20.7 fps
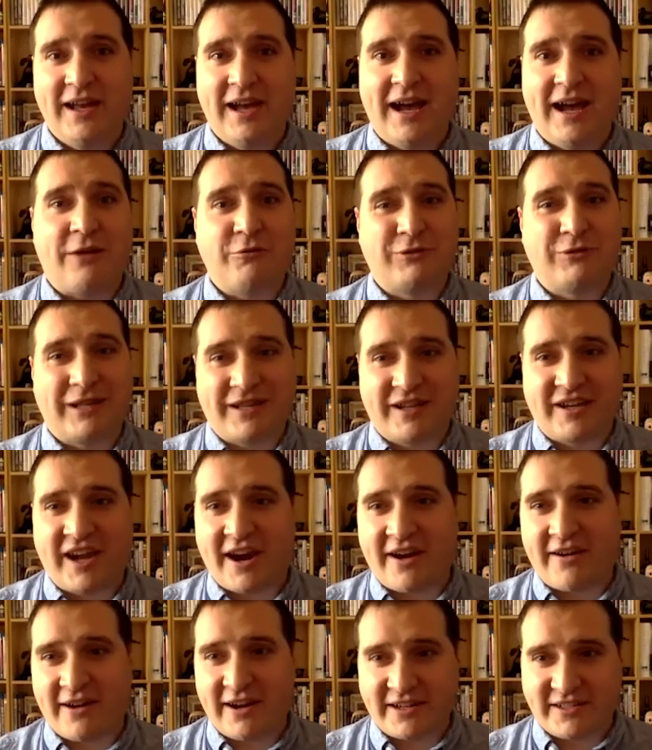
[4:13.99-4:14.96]
how the
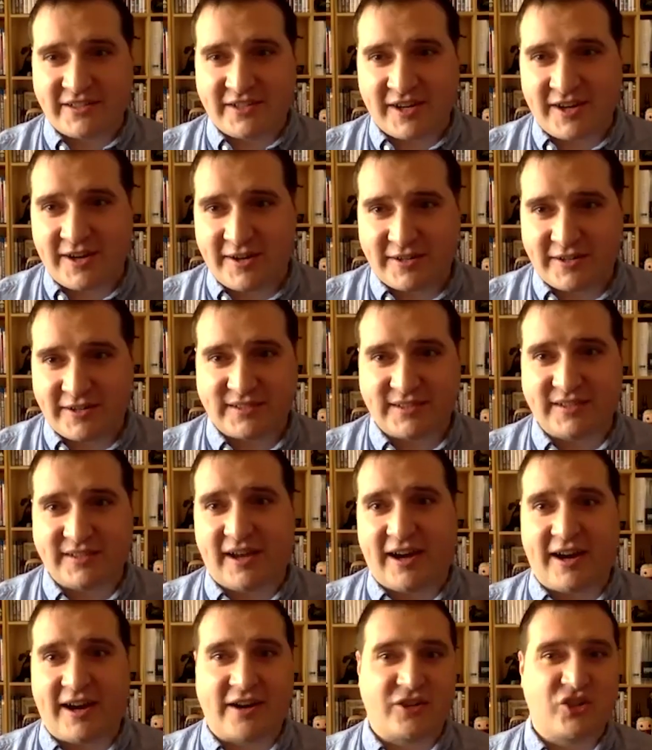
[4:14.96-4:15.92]
characters
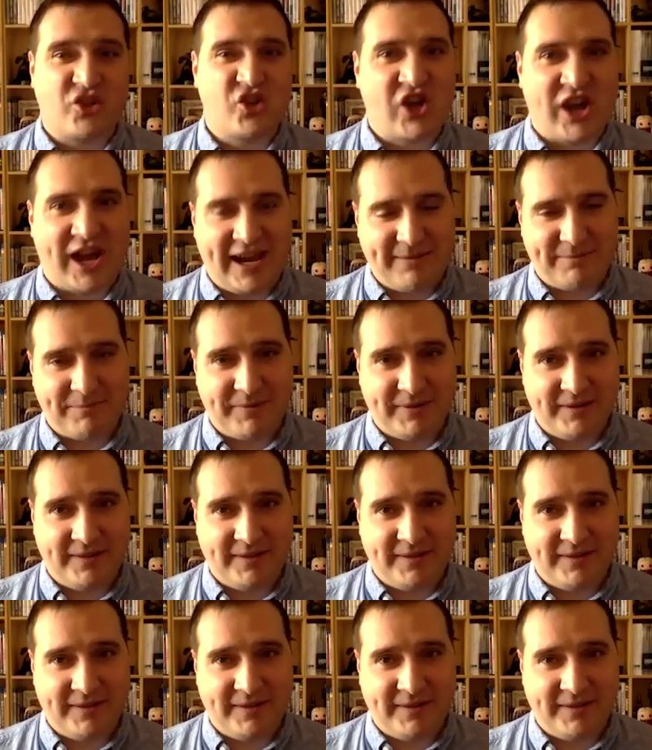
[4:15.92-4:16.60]
are shaped,